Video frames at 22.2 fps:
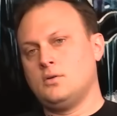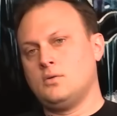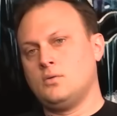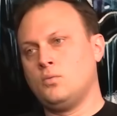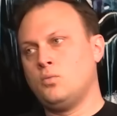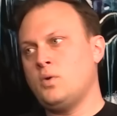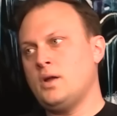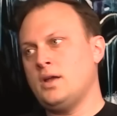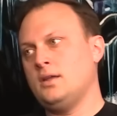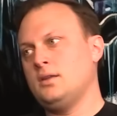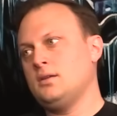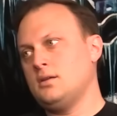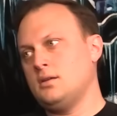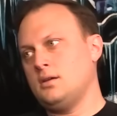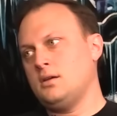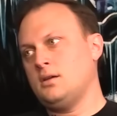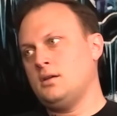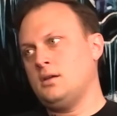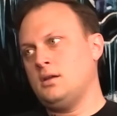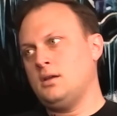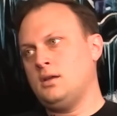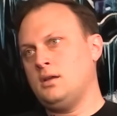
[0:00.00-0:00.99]
When
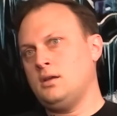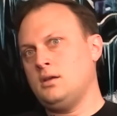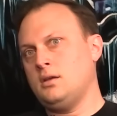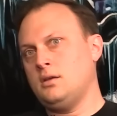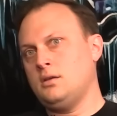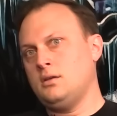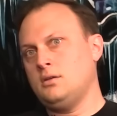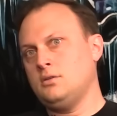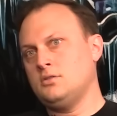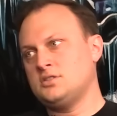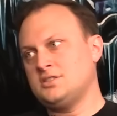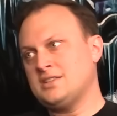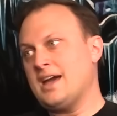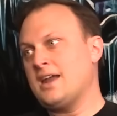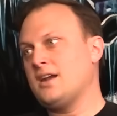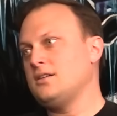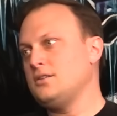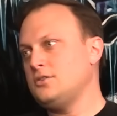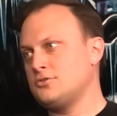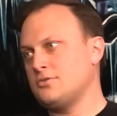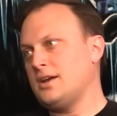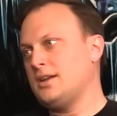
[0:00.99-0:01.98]
a
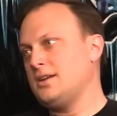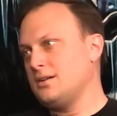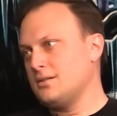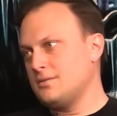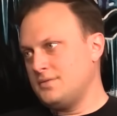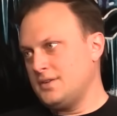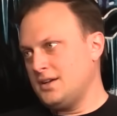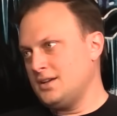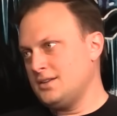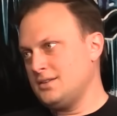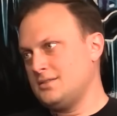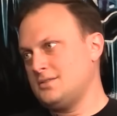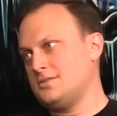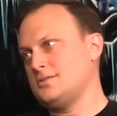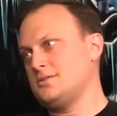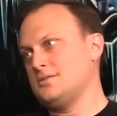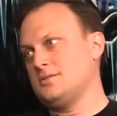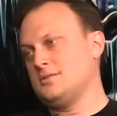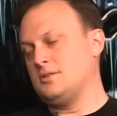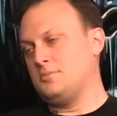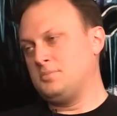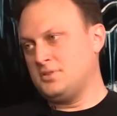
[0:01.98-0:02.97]
sanity draining
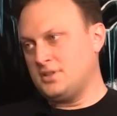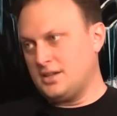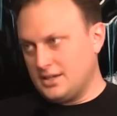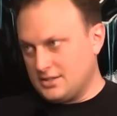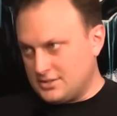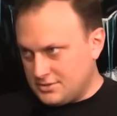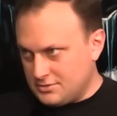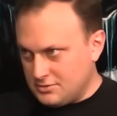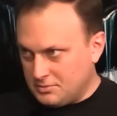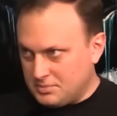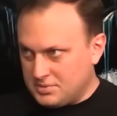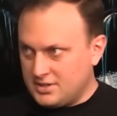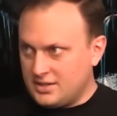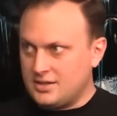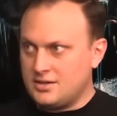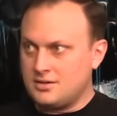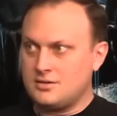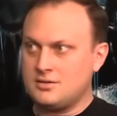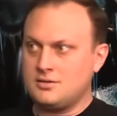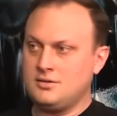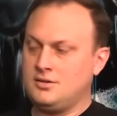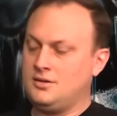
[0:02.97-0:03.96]
event applies to a
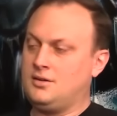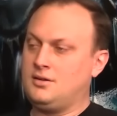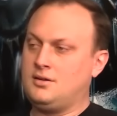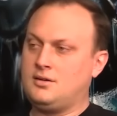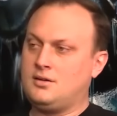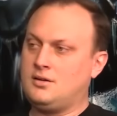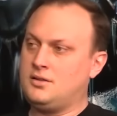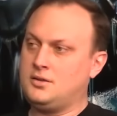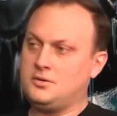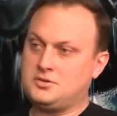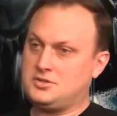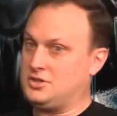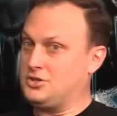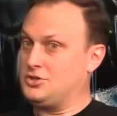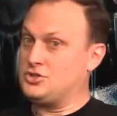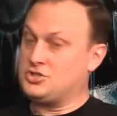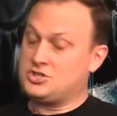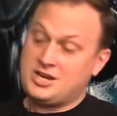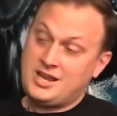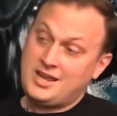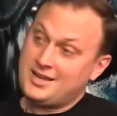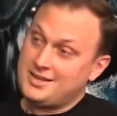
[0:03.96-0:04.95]
player, there was a
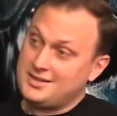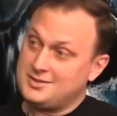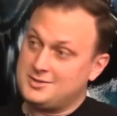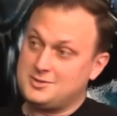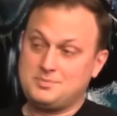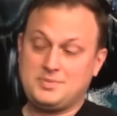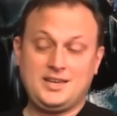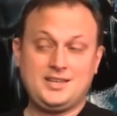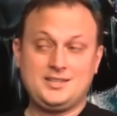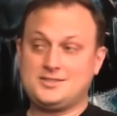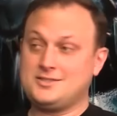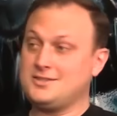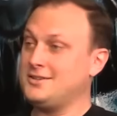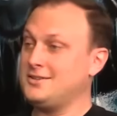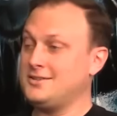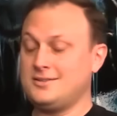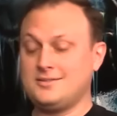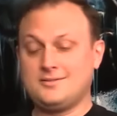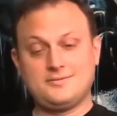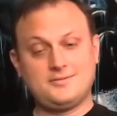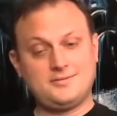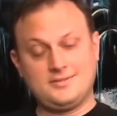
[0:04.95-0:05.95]
chance based
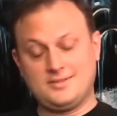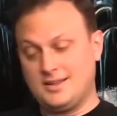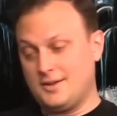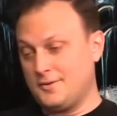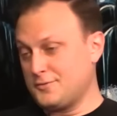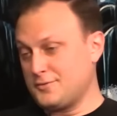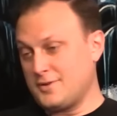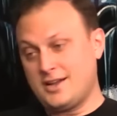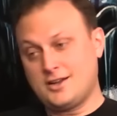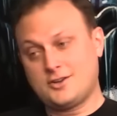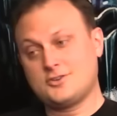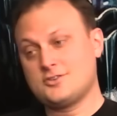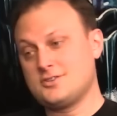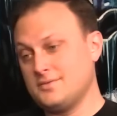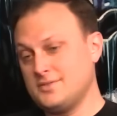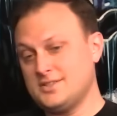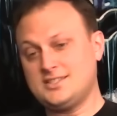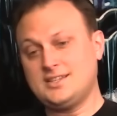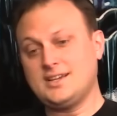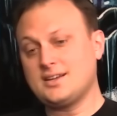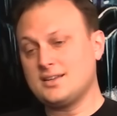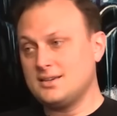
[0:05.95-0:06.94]
on a fraction of
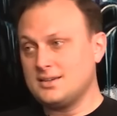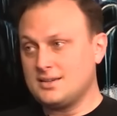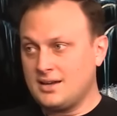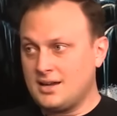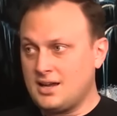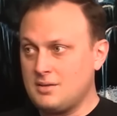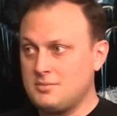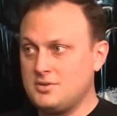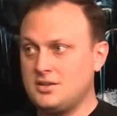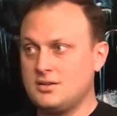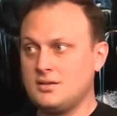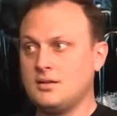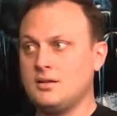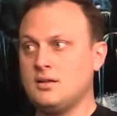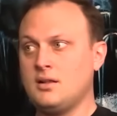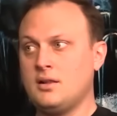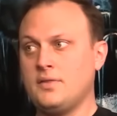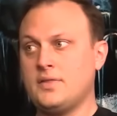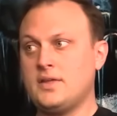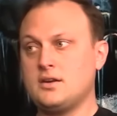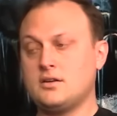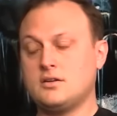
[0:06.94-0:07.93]
a second timing
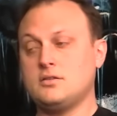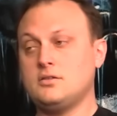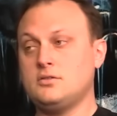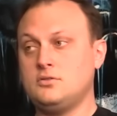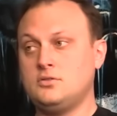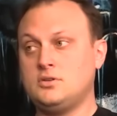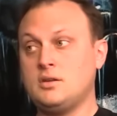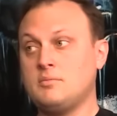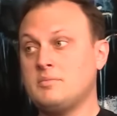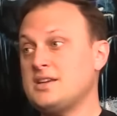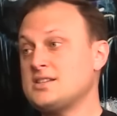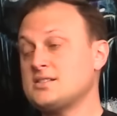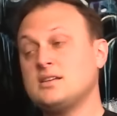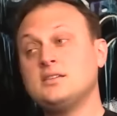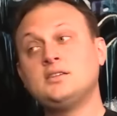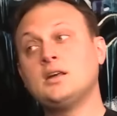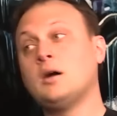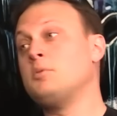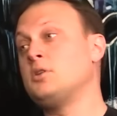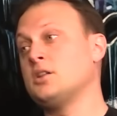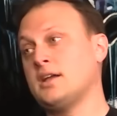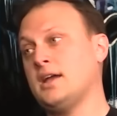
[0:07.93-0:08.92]
that it could basically
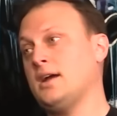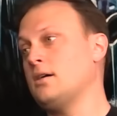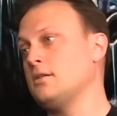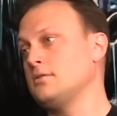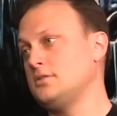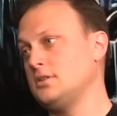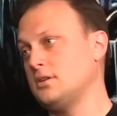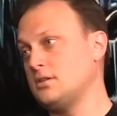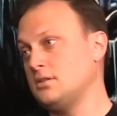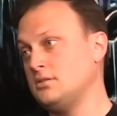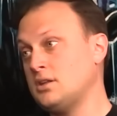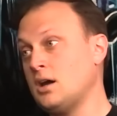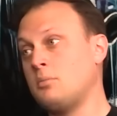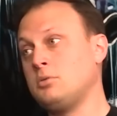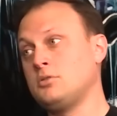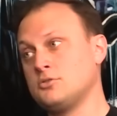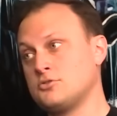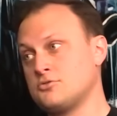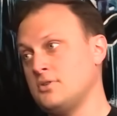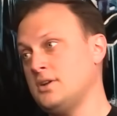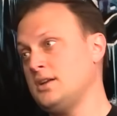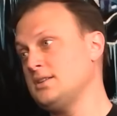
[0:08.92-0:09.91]
double count. It could
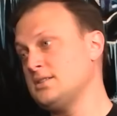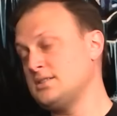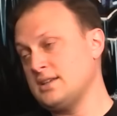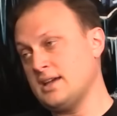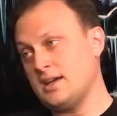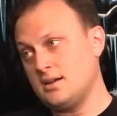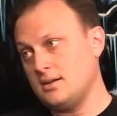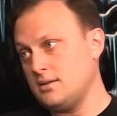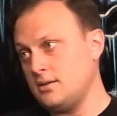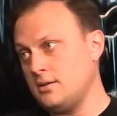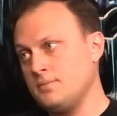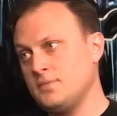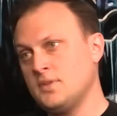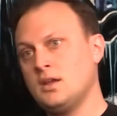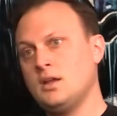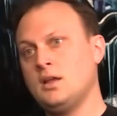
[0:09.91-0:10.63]
double drain sanity.